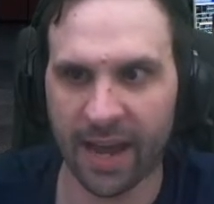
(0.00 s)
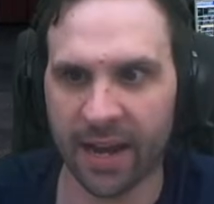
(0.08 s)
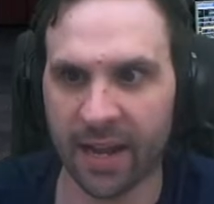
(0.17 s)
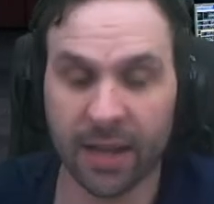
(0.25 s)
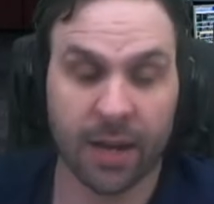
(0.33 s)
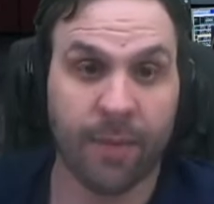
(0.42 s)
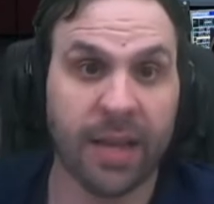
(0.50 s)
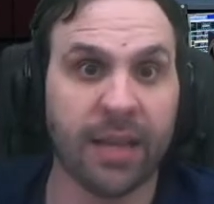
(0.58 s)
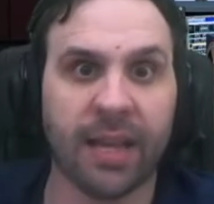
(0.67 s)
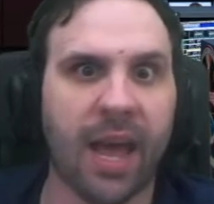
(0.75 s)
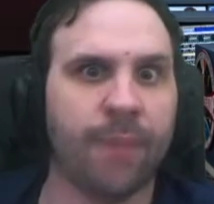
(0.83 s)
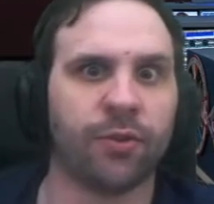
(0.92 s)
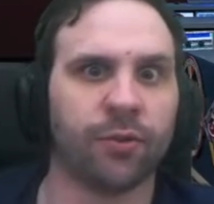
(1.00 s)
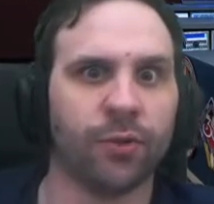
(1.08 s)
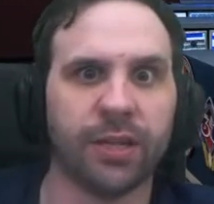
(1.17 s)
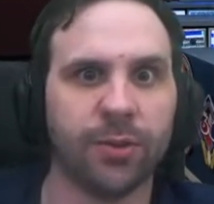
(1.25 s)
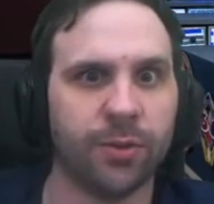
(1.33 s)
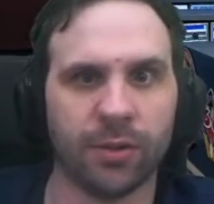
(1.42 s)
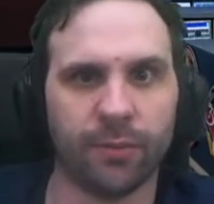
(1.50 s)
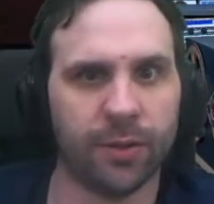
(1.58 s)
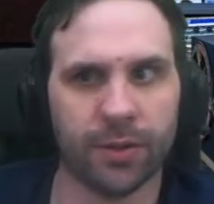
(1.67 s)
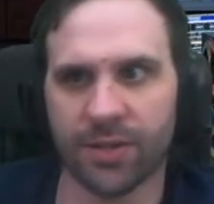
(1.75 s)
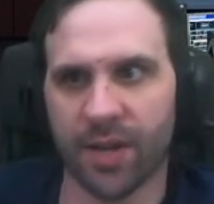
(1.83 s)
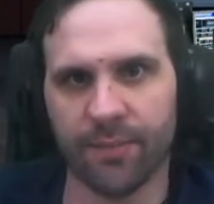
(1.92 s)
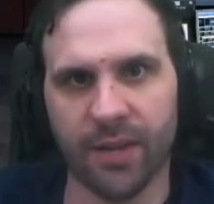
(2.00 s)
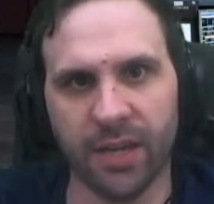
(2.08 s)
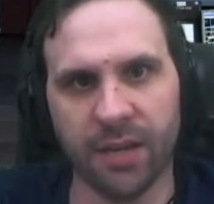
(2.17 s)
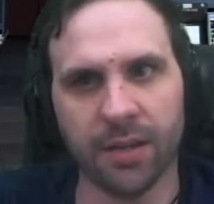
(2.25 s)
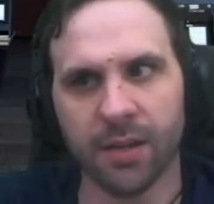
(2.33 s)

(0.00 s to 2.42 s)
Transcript: and then I make the capsule reusable or something,